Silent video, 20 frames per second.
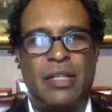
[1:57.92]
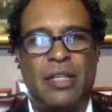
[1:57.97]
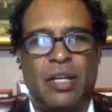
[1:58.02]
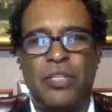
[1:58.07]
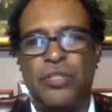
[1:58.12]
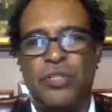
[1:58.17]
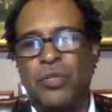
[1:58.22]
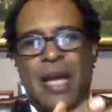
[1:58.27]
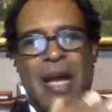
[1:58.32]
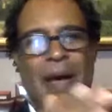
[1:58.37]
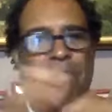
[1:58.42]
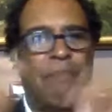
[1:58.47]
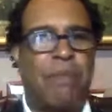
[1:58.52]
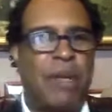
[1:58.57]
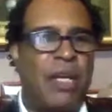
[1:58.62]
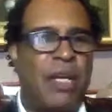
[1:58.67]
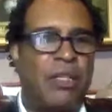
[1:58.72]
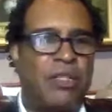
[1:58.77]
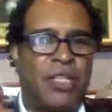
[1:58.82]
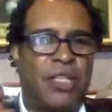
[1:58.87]
because you got
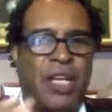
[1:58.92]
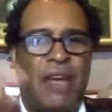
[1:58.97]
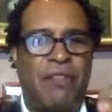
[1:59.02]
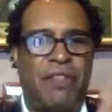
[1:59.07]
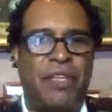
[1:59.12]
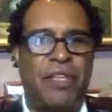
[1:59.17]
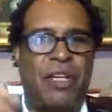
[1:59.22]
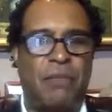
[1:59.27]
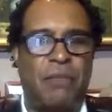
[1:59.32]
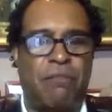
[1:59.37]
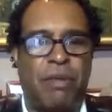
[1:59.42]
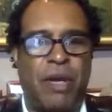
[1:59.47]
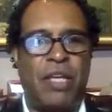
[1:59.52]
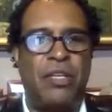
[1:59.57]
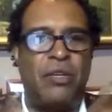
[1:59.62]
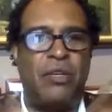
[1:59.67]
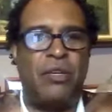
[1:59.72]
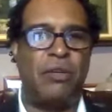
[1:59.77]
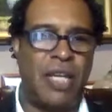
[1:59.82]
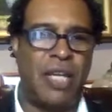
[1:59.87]
bills and everything to
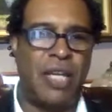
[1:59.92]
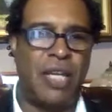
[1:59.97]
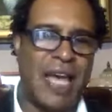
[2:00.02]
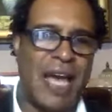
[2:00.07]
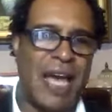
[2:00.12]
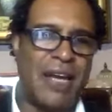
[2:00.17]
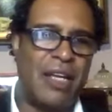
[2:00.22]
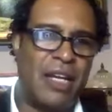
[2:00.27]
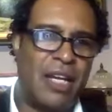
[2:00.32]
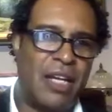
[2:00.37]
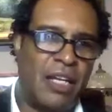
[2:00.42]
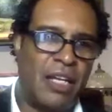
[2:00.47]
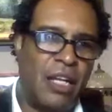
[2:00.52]
pay. You need that